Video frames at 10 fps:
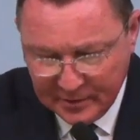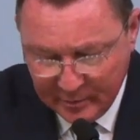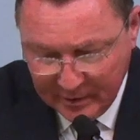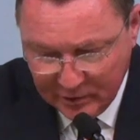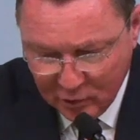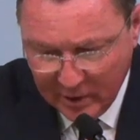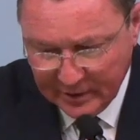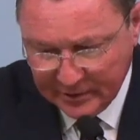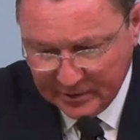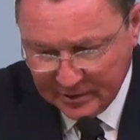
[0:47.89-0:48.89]
to be
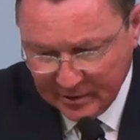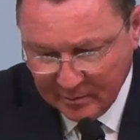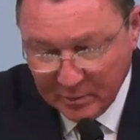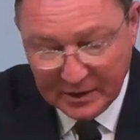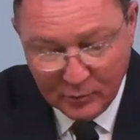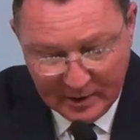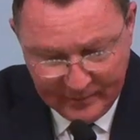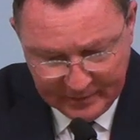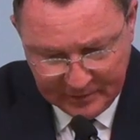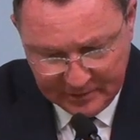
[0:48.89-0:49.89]
joyous, but
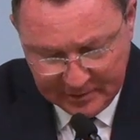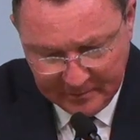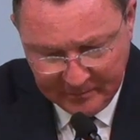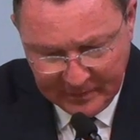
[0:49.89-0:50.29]
grievous.